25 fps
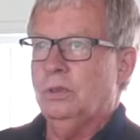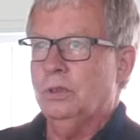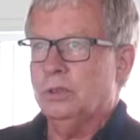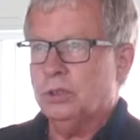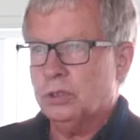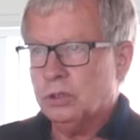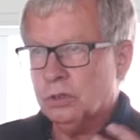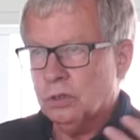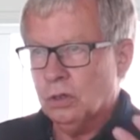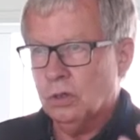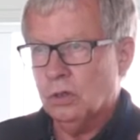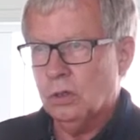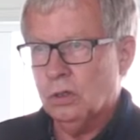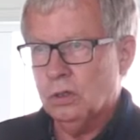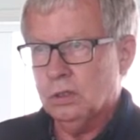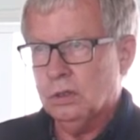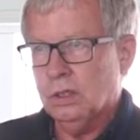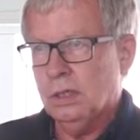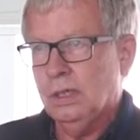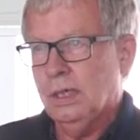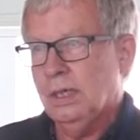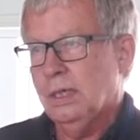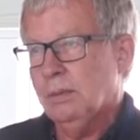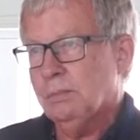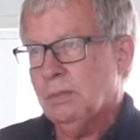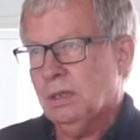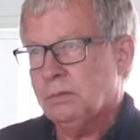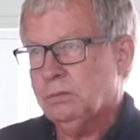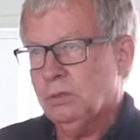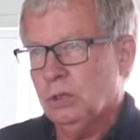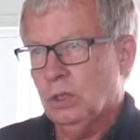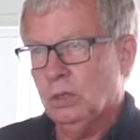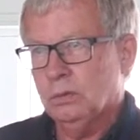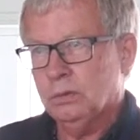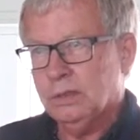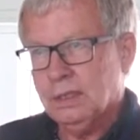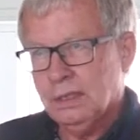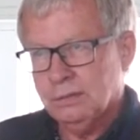or strong, but we
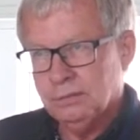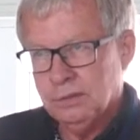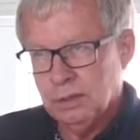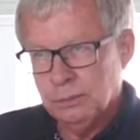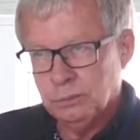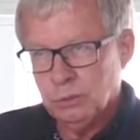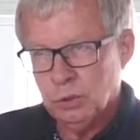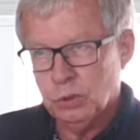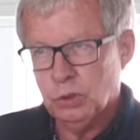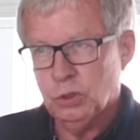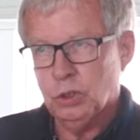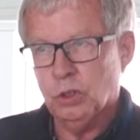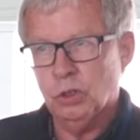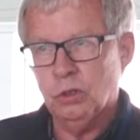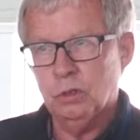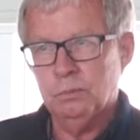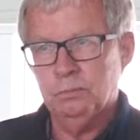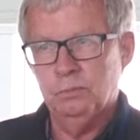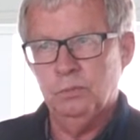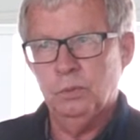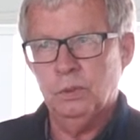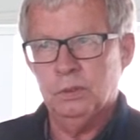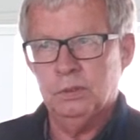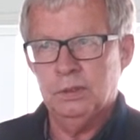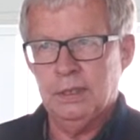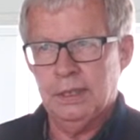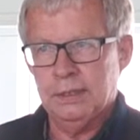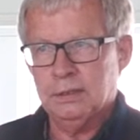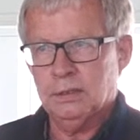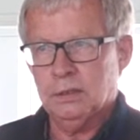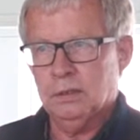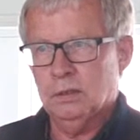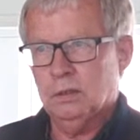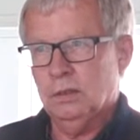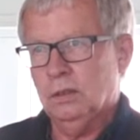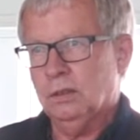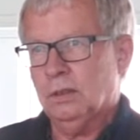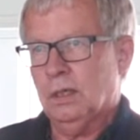don't give them the job on that
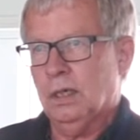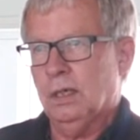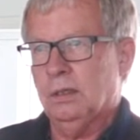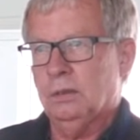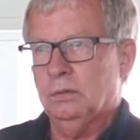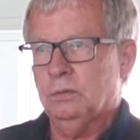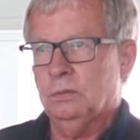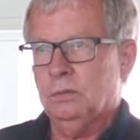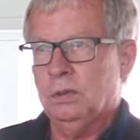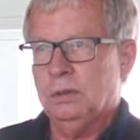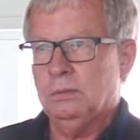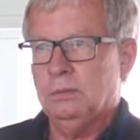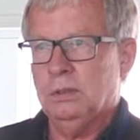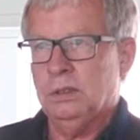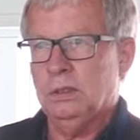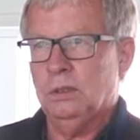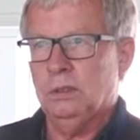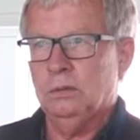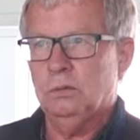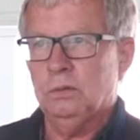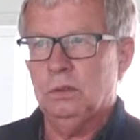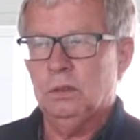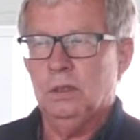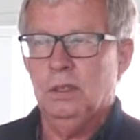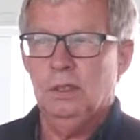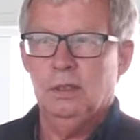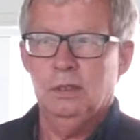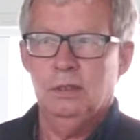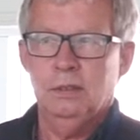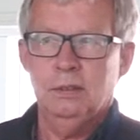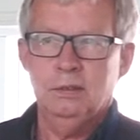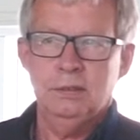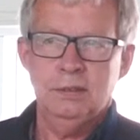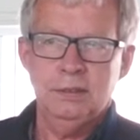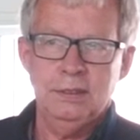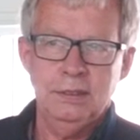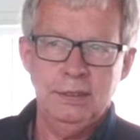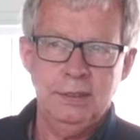account. We don't
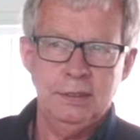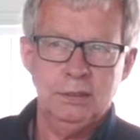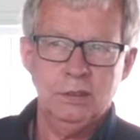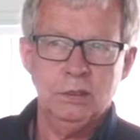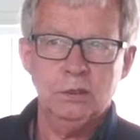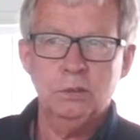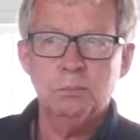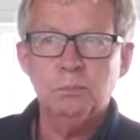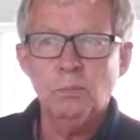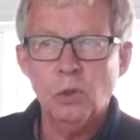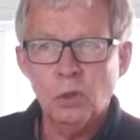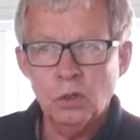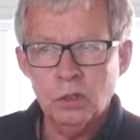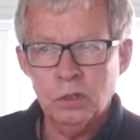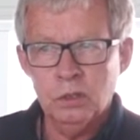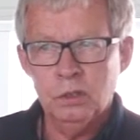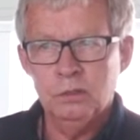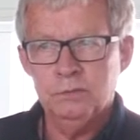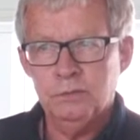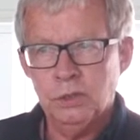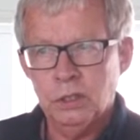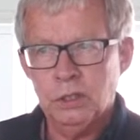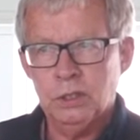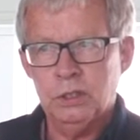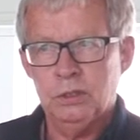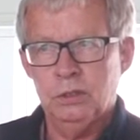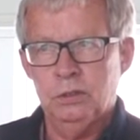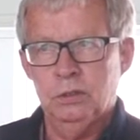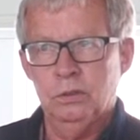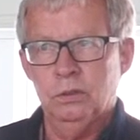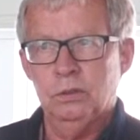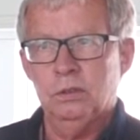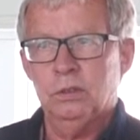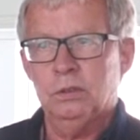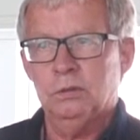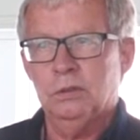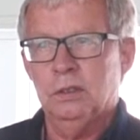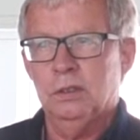see it as moral
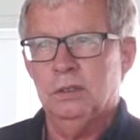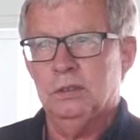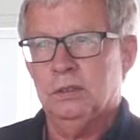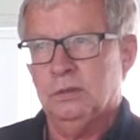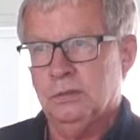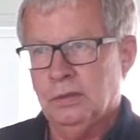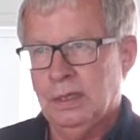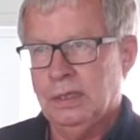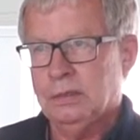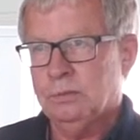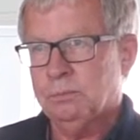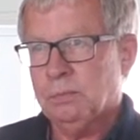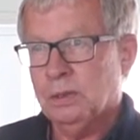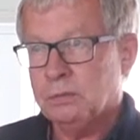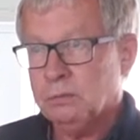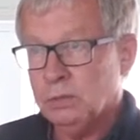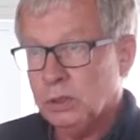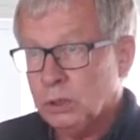virtues, strength, but